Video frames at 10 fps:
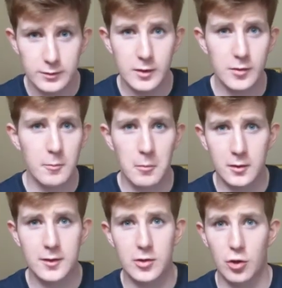These are
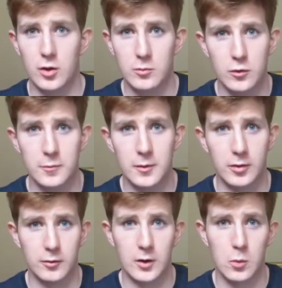multi-joint movements,
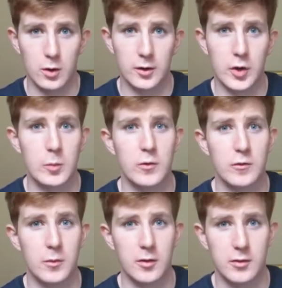so they work a number
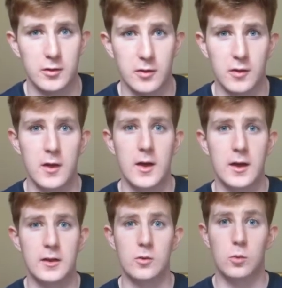of muscles
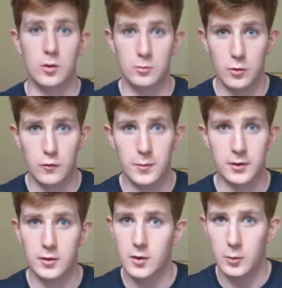in the one movement,